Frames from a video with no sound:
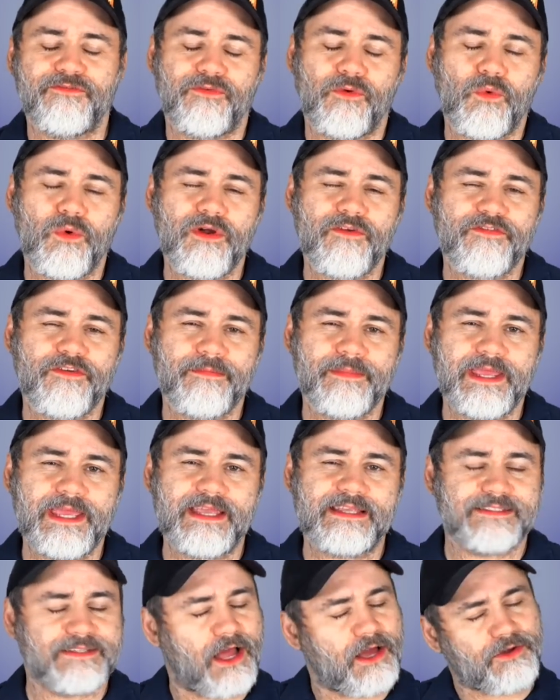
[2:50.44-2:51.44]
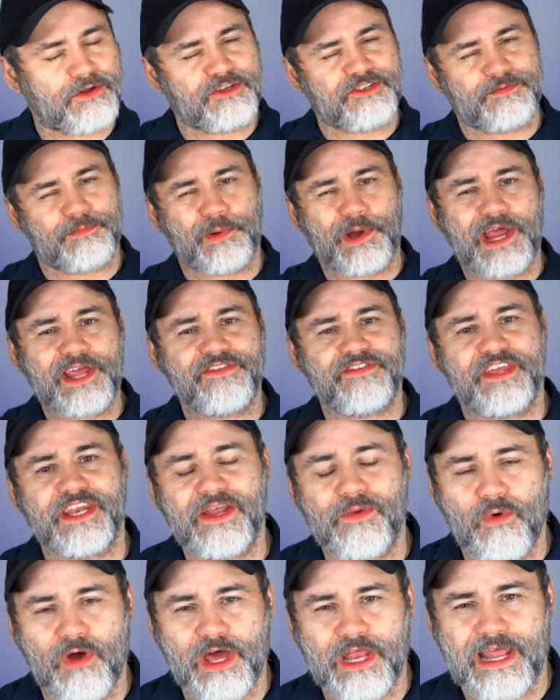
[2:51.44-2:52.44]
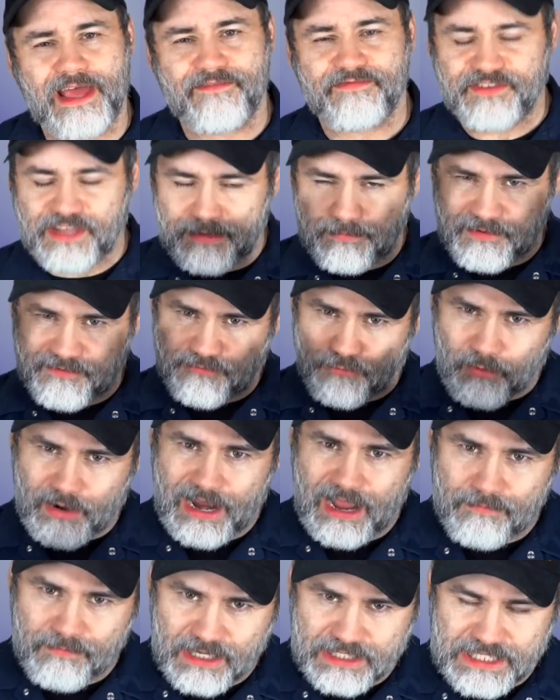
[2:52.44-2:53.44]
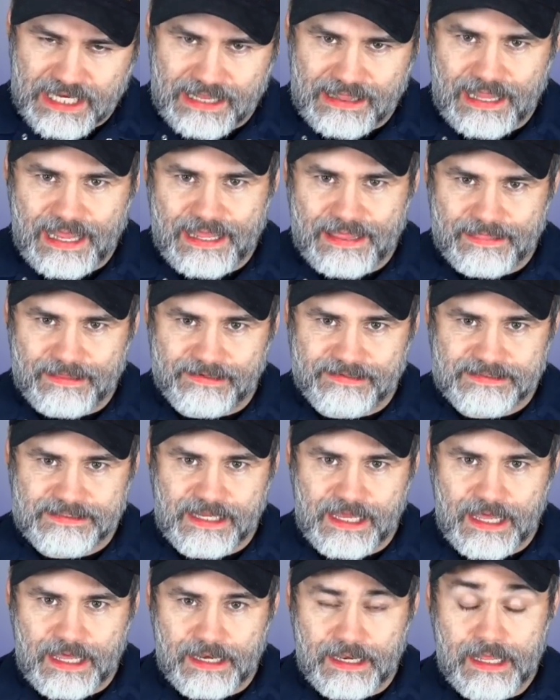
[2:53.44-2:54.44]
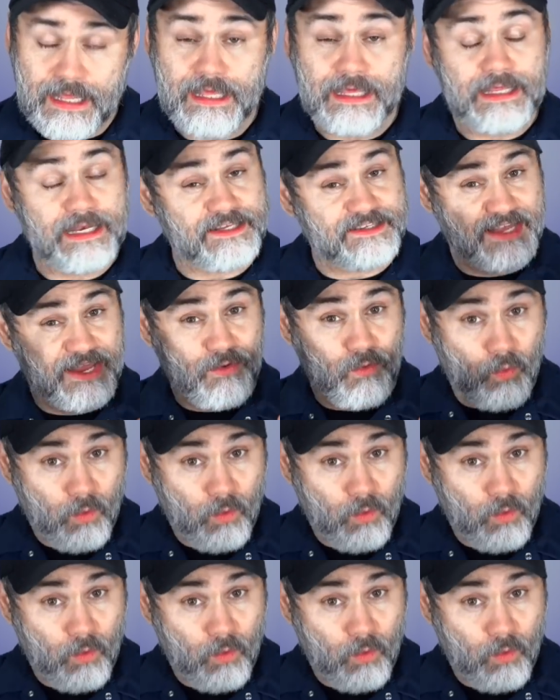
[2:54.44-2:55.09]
four for me is not going to surprise anyone. I've said before how much I like this gun. It is a